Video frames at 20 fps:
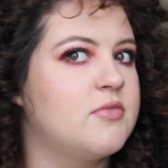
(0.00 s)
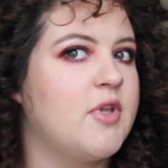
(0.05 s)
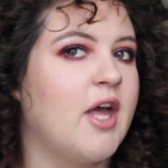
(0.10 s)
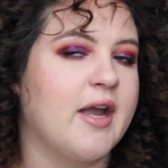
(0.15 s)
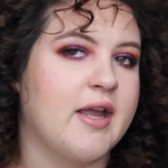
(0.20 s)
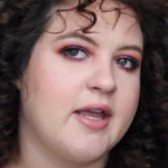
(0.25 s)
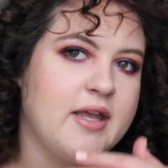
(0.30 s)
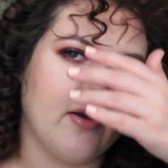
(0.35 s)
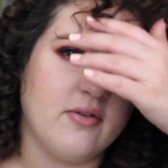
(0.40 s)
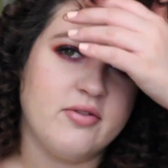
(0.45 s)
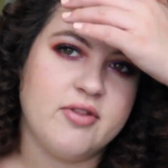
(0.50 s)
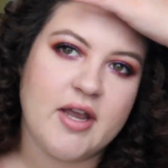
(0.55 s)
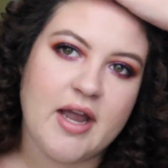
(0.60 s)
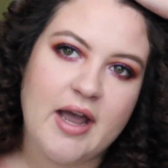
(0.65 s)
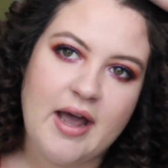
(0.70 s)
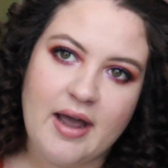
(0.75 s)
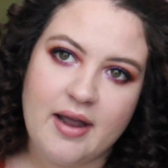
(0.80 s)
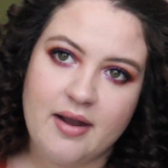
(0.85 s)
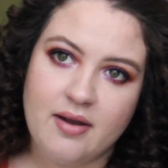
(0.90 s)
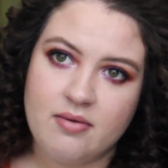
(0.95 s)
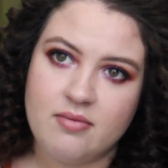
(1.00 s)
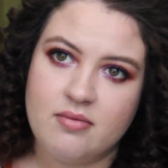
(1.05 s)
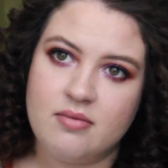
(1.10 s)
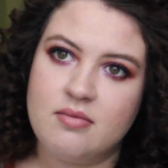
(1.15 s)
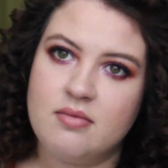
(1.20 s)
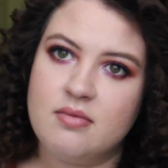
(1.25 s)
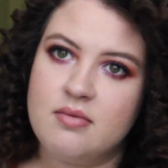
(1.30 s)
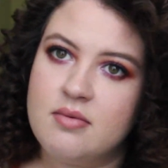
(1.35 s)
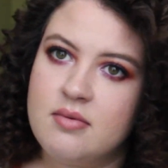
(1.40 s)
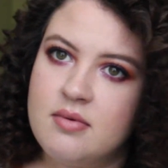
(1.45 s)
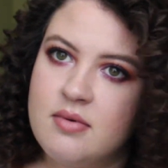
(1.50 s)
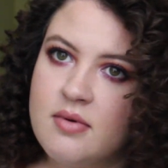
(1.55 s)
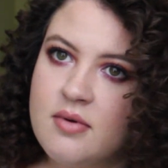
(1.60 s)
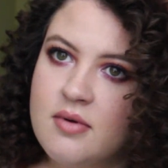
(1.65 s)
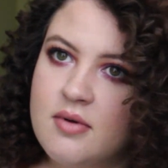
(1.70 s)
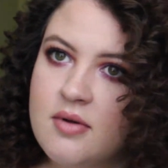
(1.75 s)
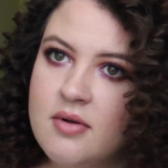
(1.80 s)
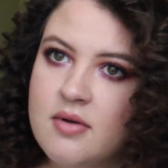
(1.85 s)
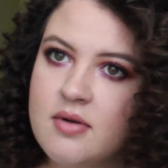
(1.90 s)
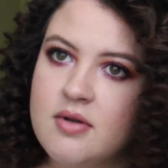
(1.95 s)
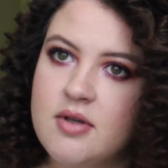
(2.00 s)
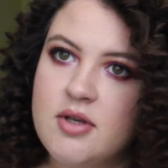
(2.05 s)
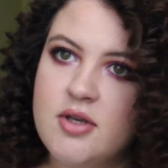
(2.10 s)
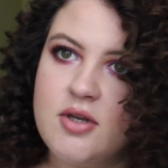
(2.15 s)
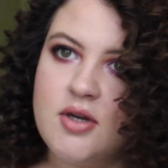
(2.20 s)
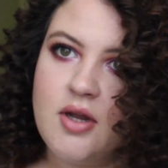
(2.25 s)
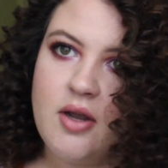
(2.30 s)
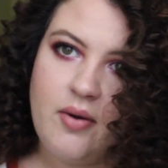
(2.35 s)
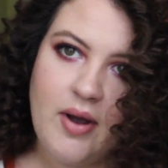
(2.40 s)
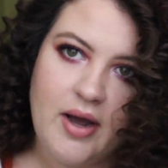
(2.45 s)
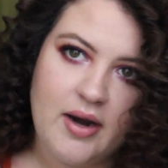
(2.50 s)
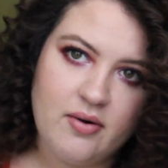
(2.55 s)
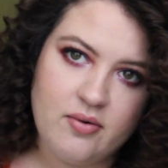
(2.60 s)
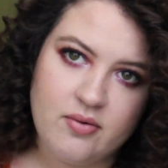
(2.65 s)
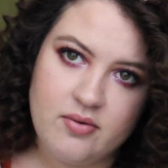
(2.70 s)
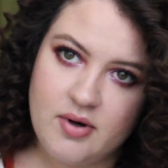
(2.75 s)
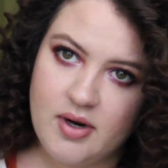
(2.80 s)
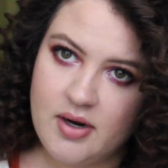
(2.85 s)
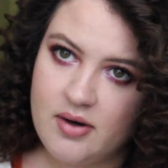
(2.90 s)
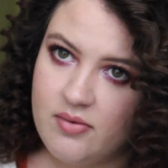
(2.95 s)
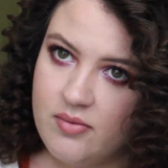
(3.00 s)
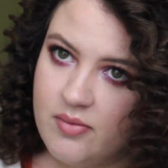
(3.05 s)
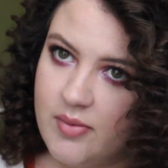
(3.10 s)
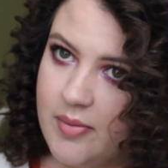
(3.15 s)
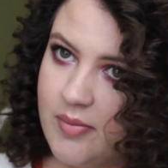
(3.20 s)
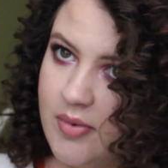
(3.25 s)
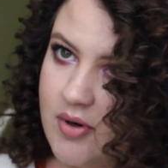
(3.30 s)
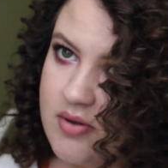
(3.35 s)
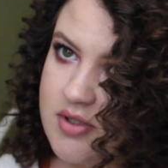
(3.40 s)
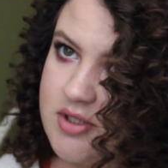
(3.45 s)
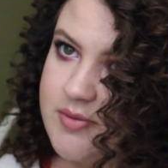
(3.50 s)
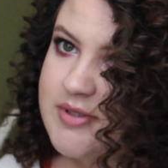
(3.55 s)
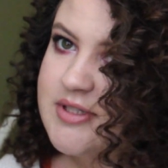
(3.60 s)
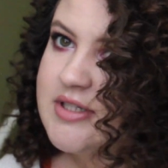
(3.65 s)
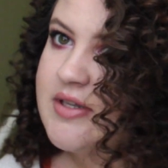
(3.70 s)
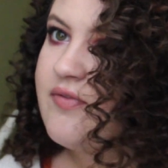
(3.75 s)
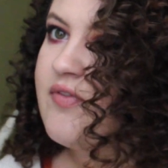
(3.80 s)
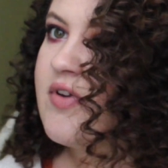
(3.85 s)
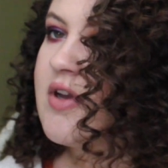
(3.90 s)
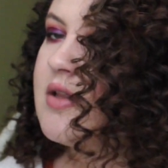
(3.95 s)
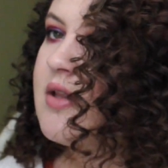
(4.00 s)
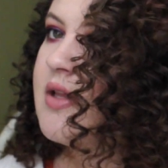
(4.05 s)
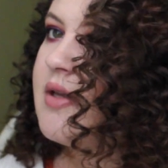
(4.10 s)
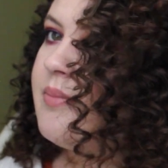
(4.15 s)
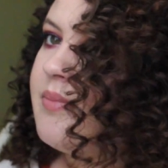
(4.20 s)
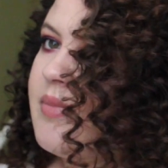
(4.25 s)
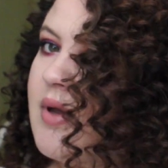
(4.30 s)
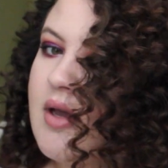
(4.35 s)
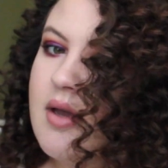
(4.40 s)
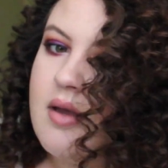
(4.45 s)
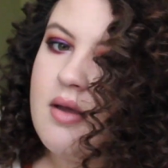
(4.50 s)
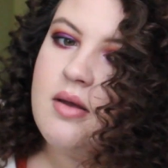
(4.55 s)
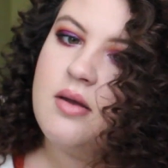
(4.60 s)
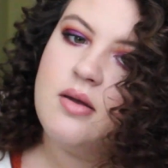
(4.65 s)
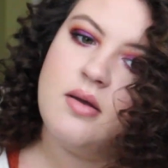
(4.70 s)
that killed the guy. You know, I don't remember specifically, but